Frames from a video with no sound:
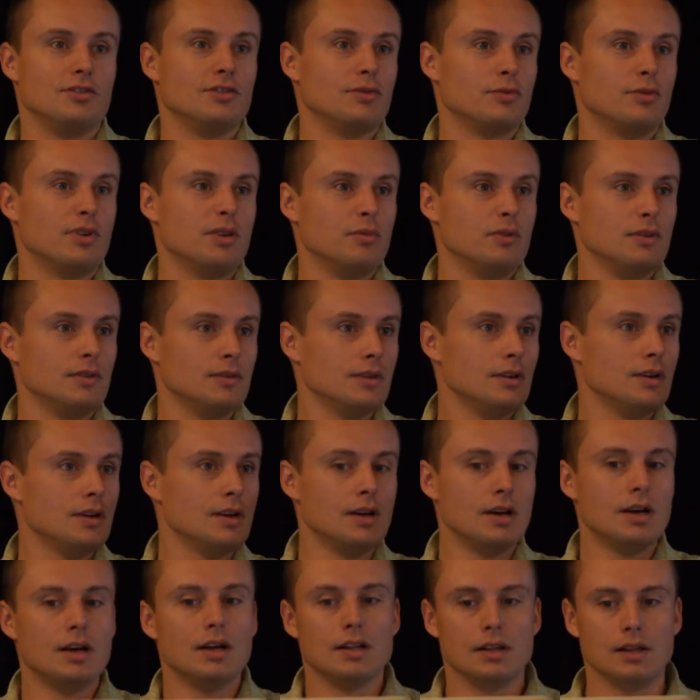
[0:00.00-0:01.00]
of the ribbon?
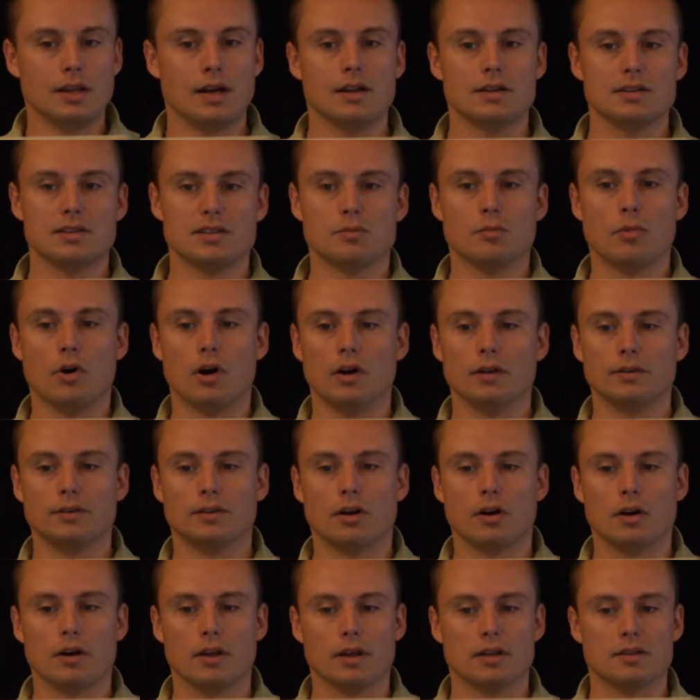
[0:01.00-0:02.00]
A lot of small
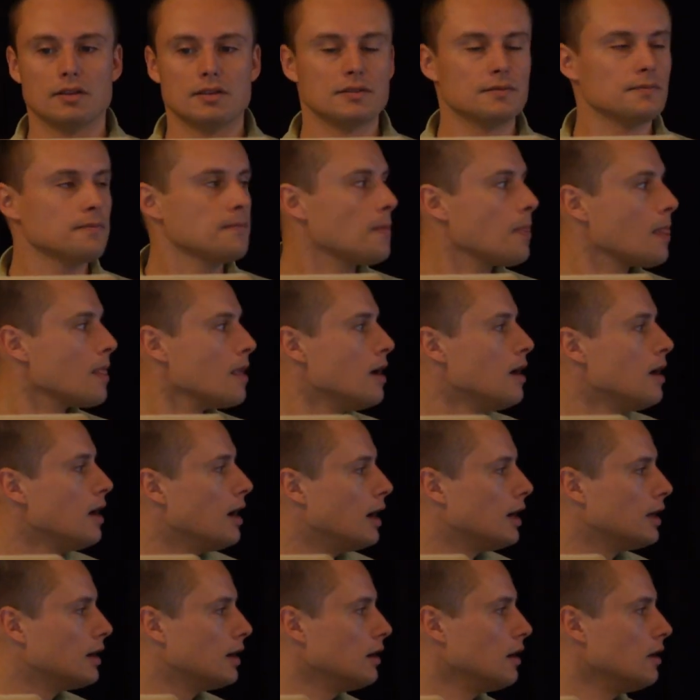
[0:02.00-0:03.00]
targets.
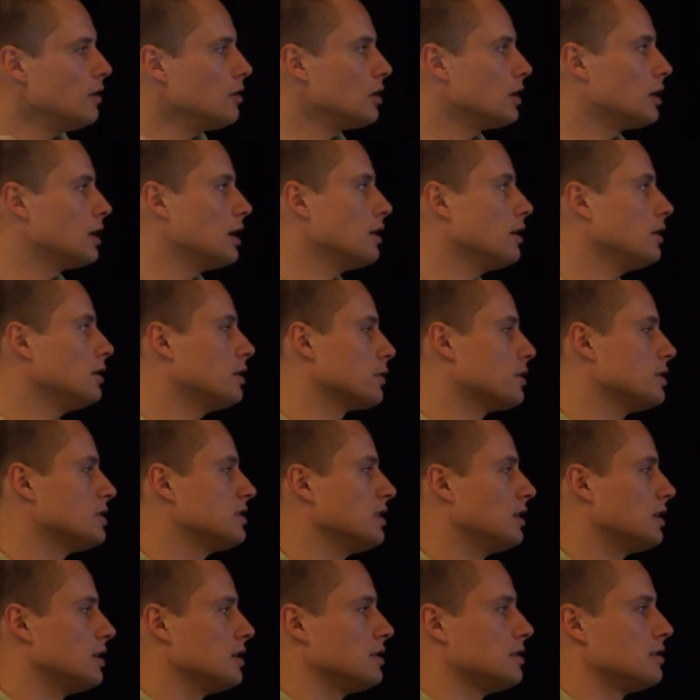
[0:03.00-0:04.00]
And another
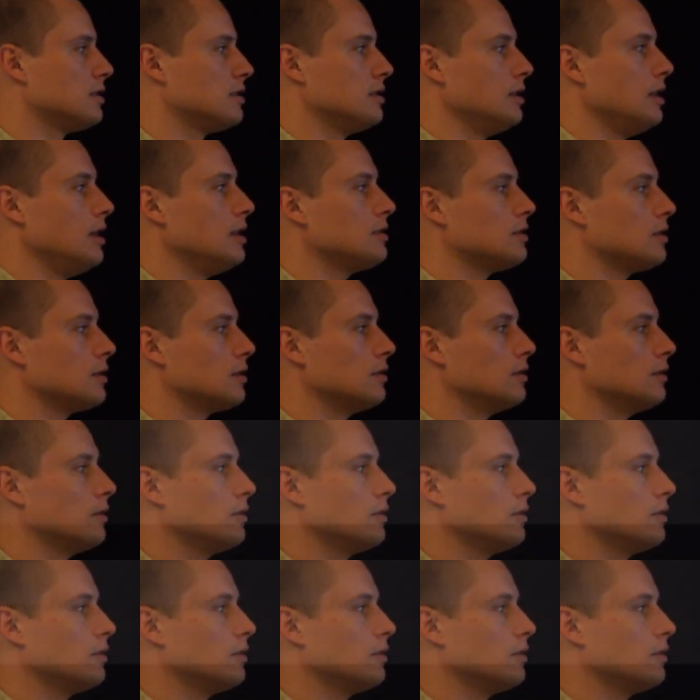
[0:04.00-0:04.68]
characteristic is there's lots of